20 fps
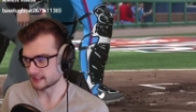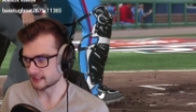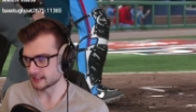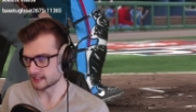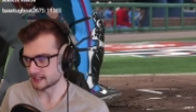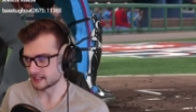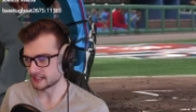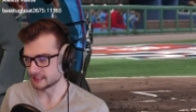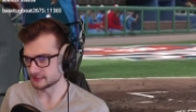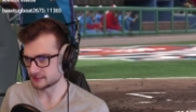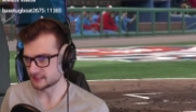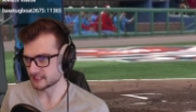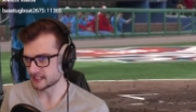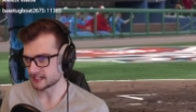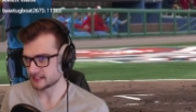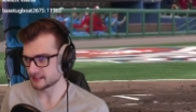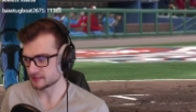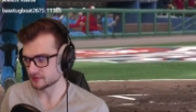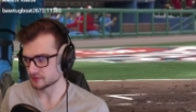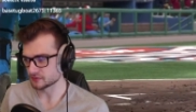gosh.
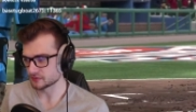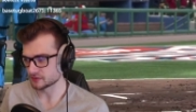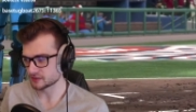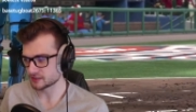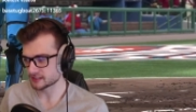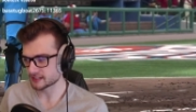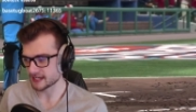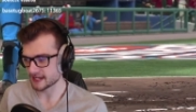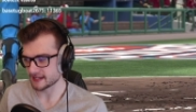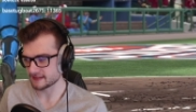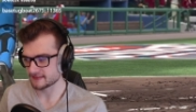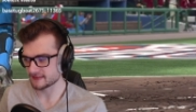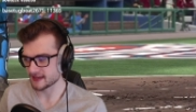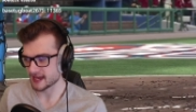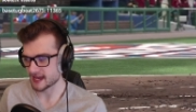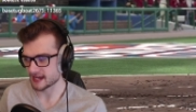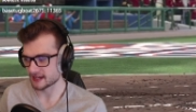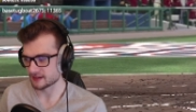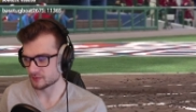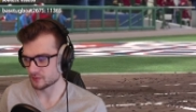How do you look at
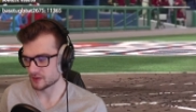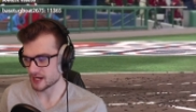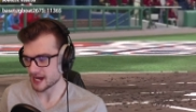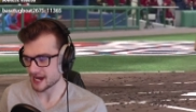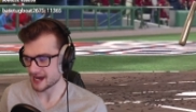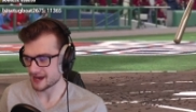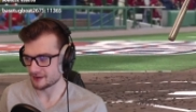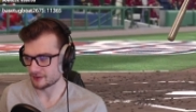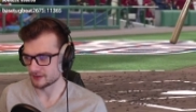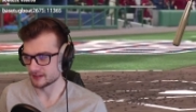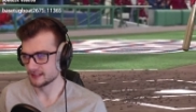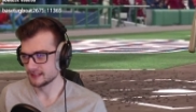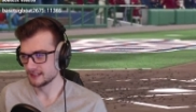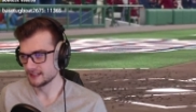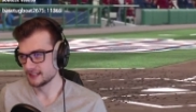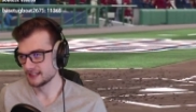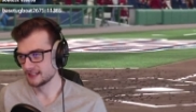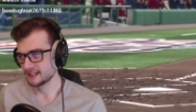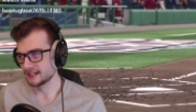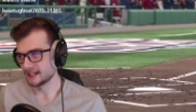that? Wow.
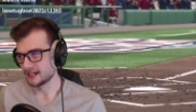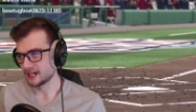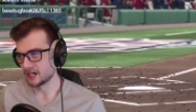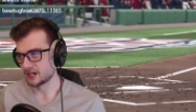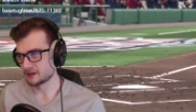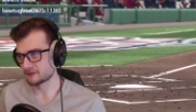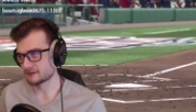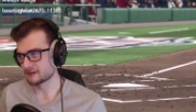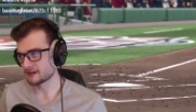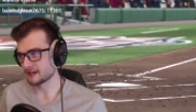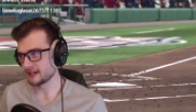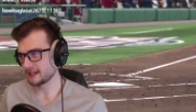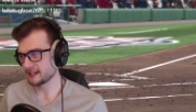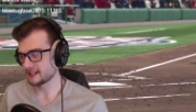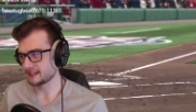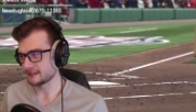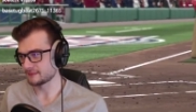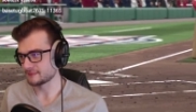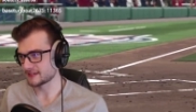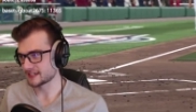
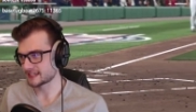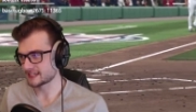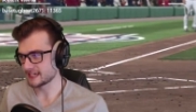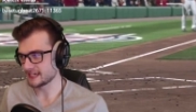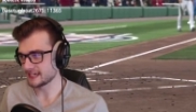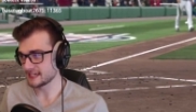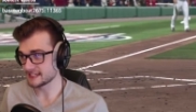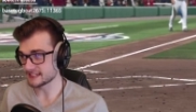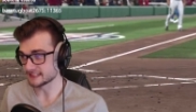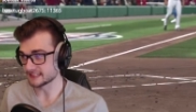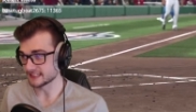Alrighty. McKay